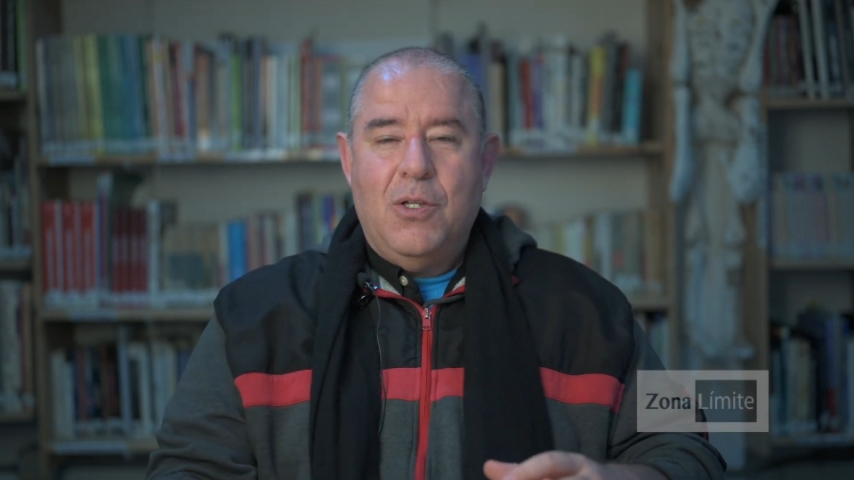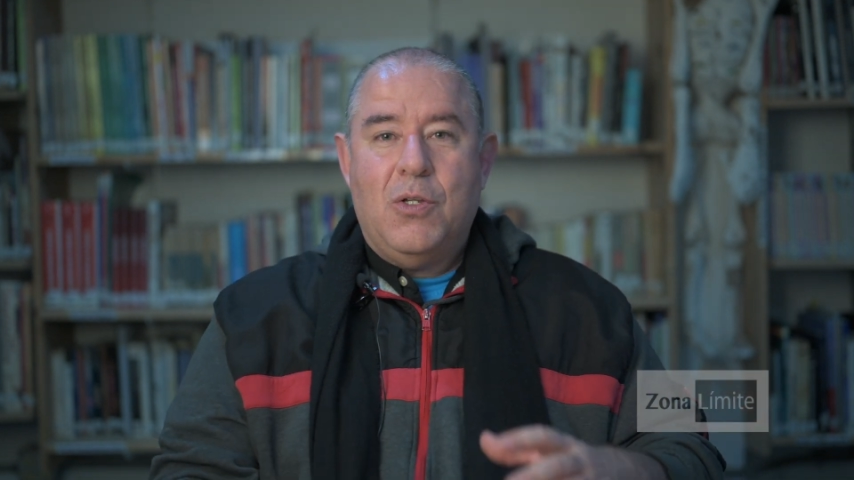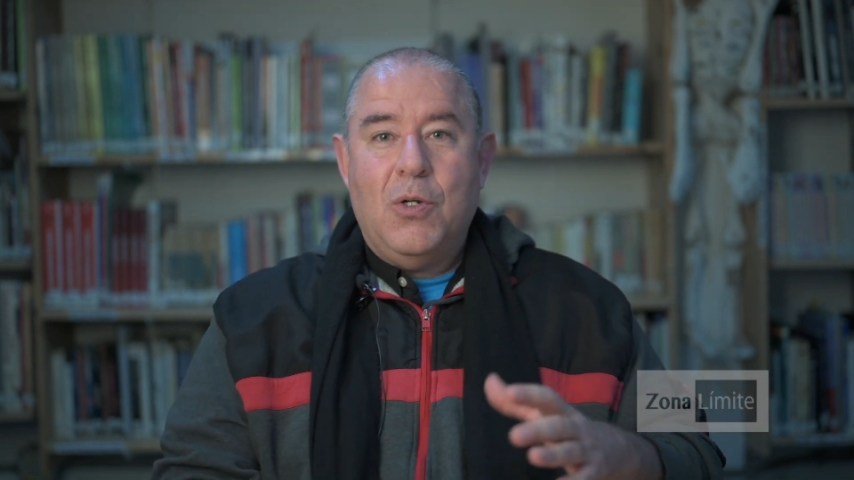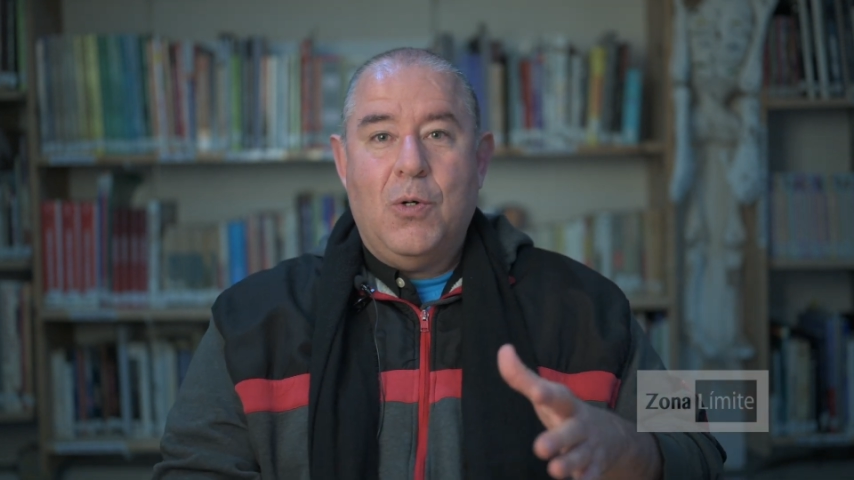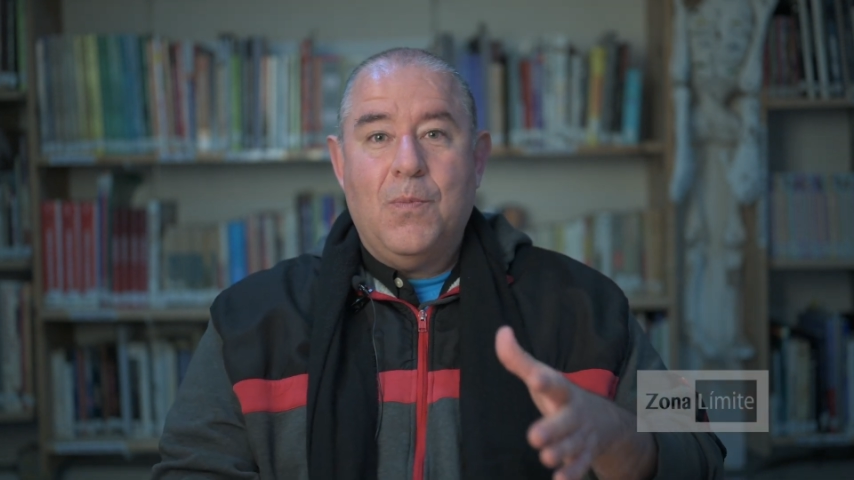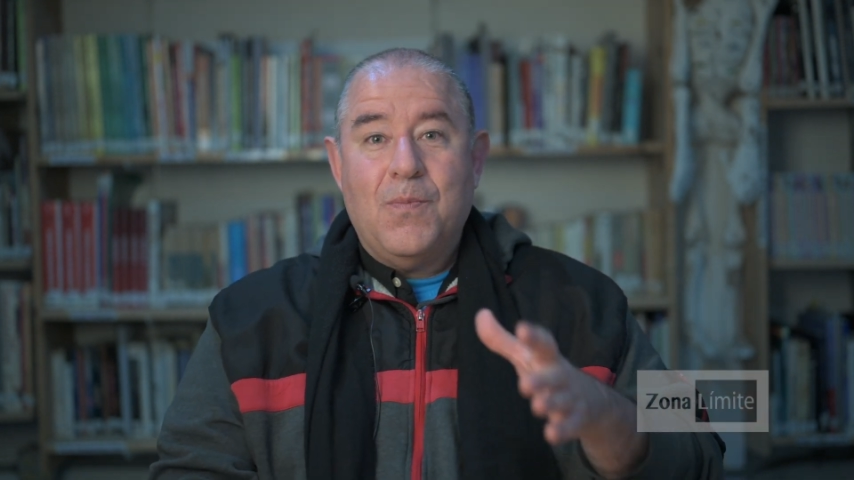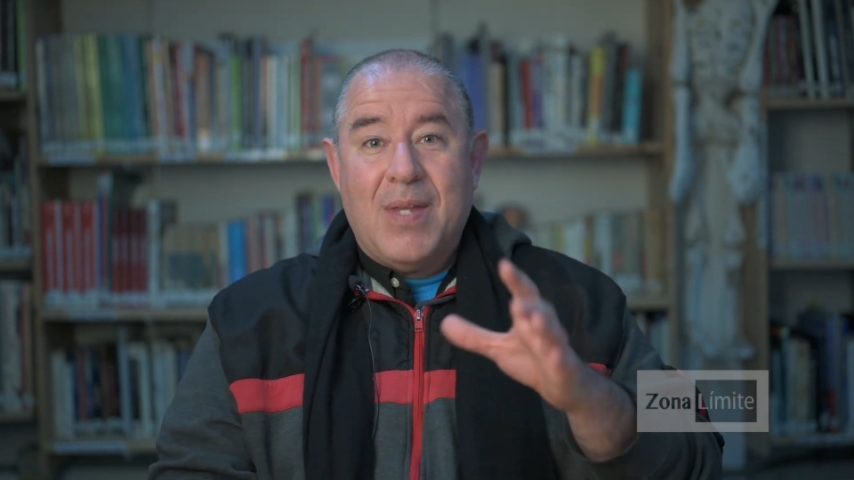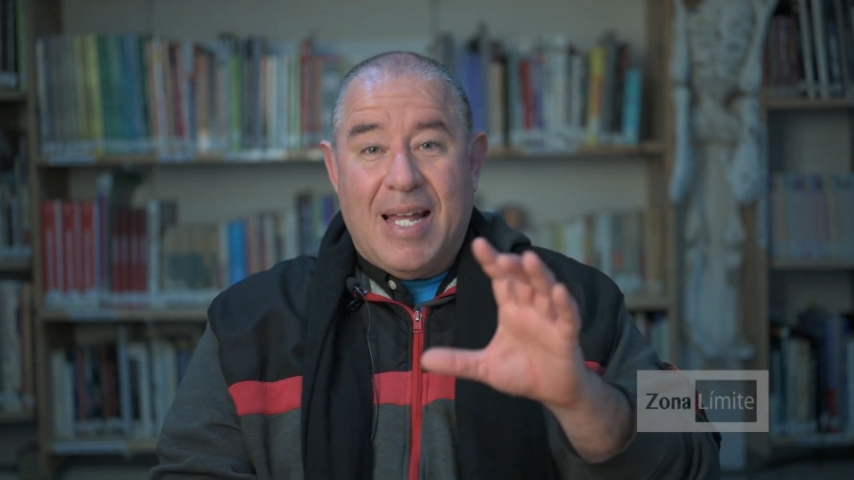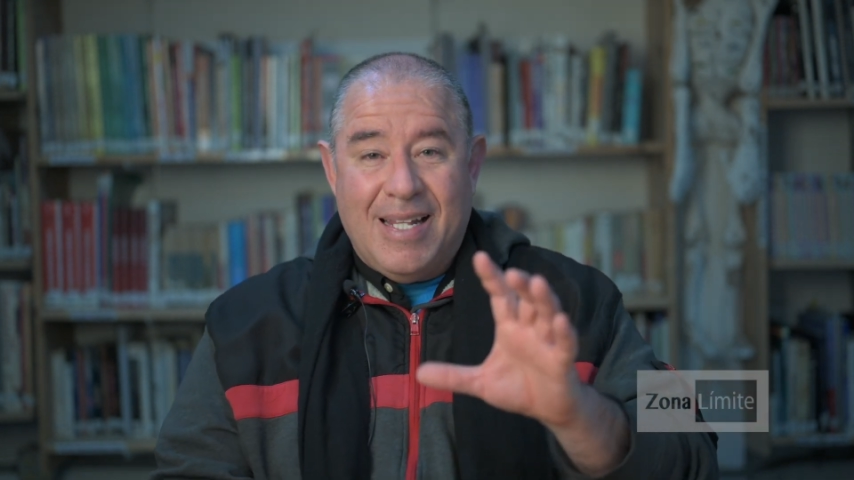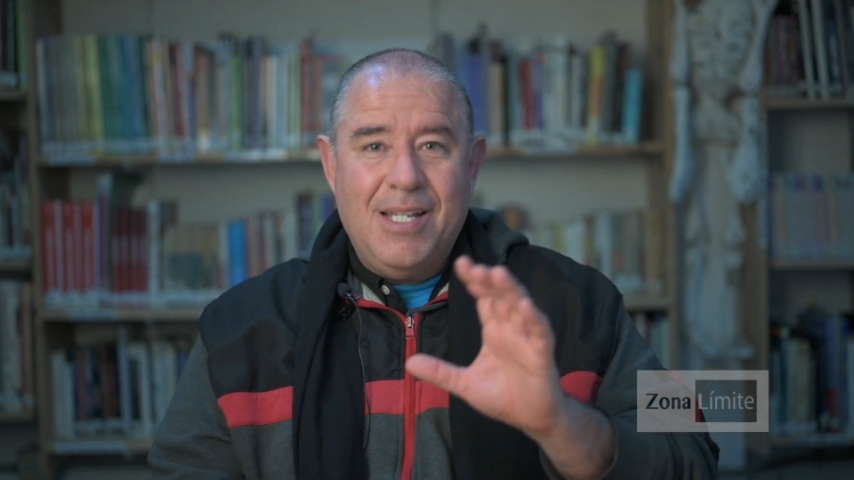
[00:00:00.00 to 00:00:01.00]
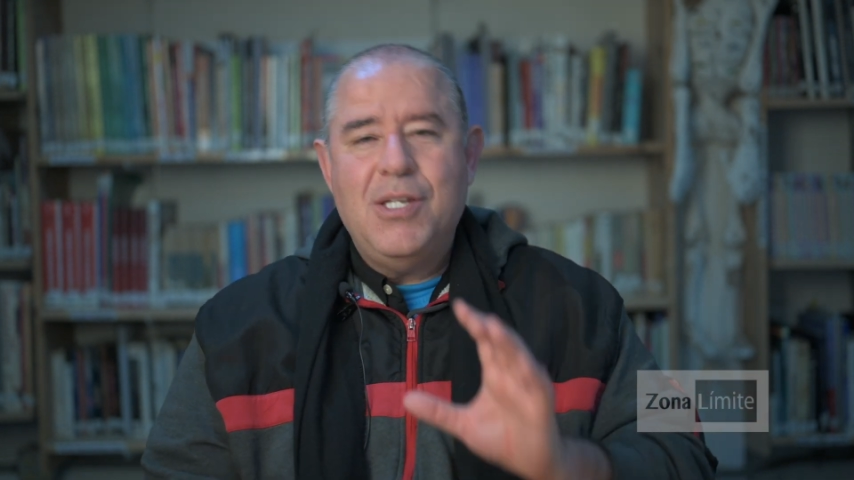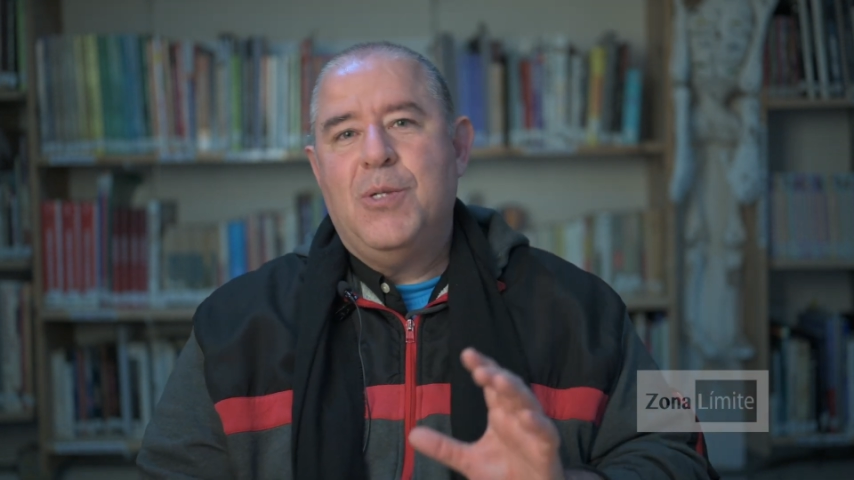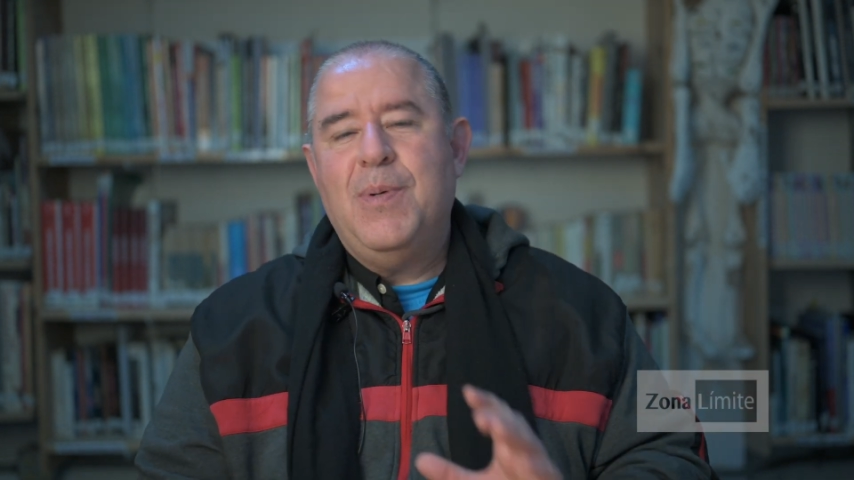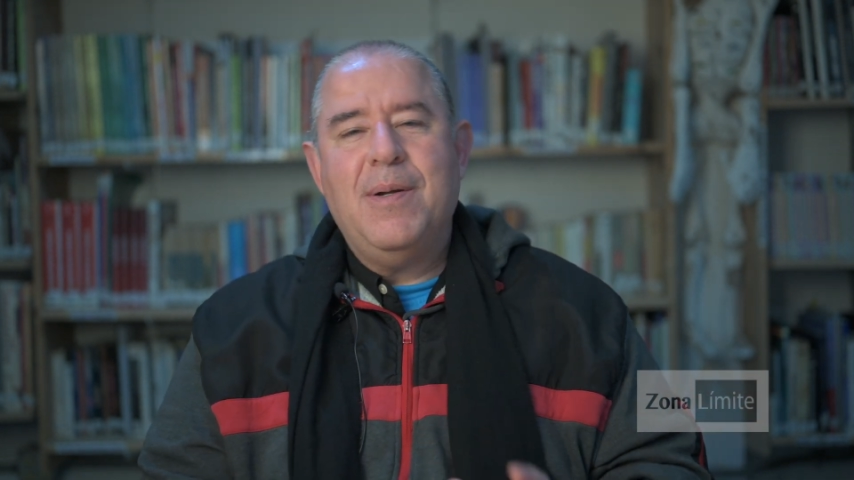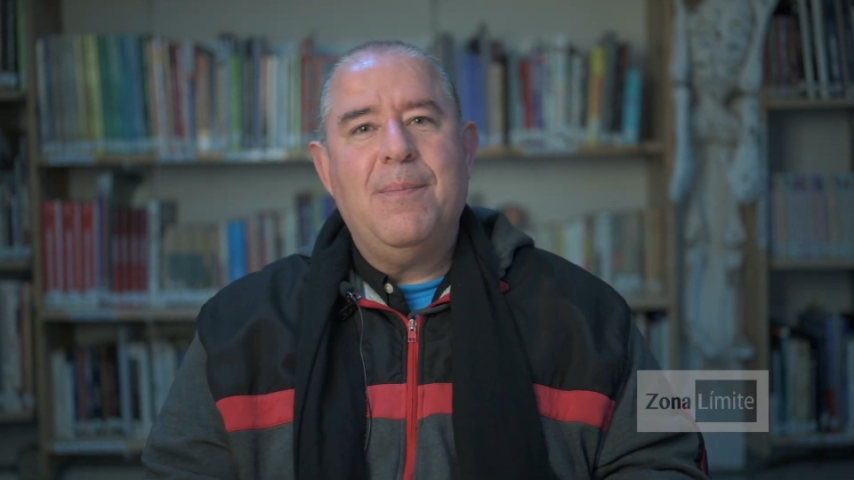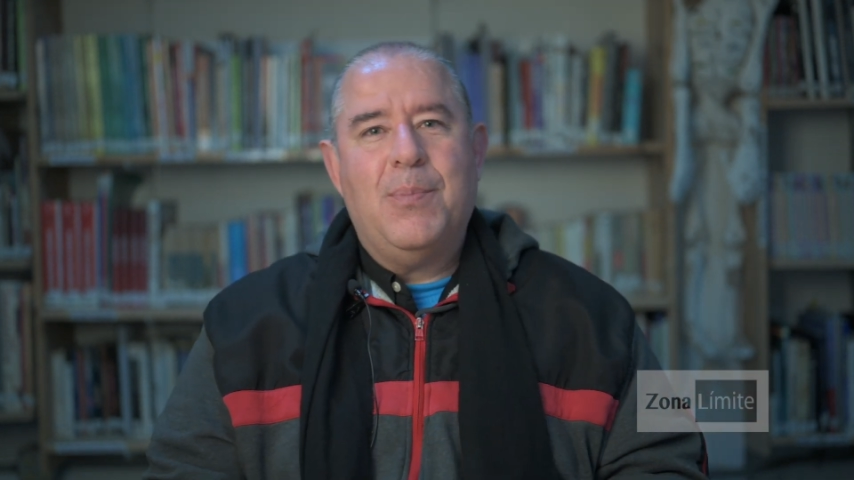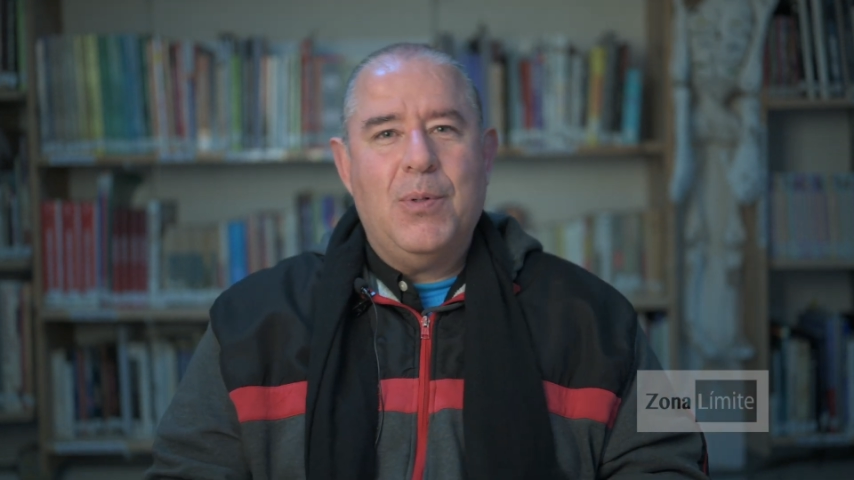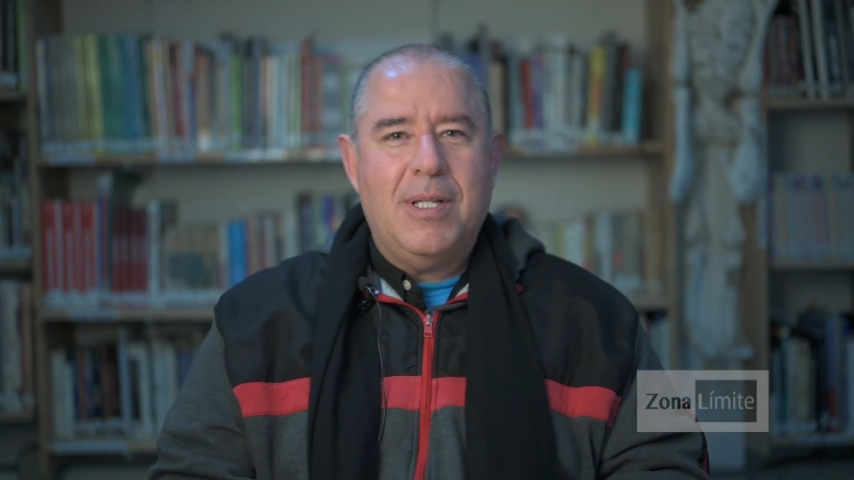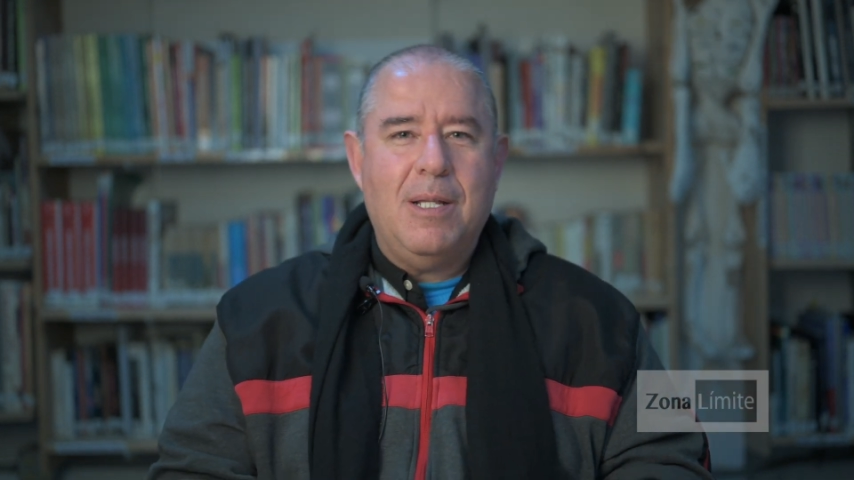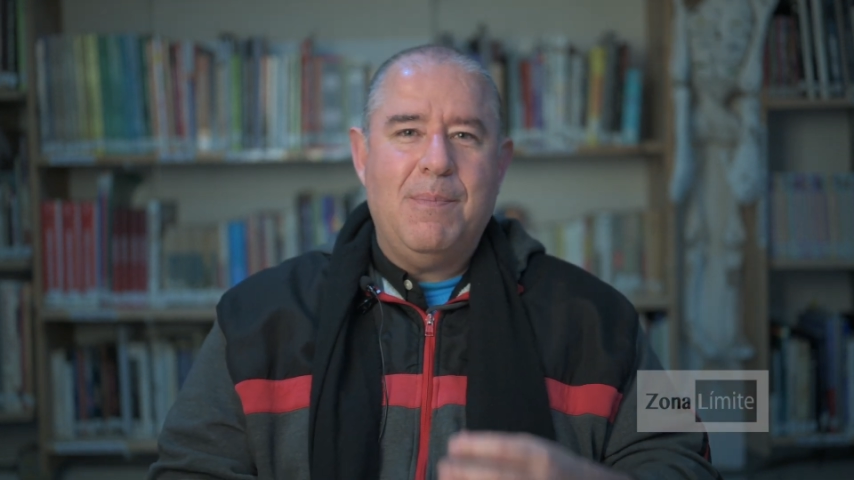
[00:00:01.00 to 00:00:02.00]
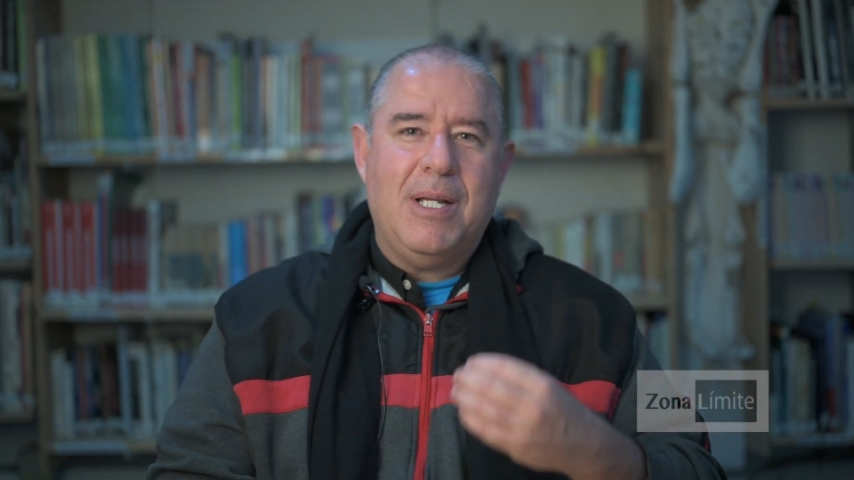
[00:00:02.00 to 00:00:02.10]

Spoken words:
So this is very important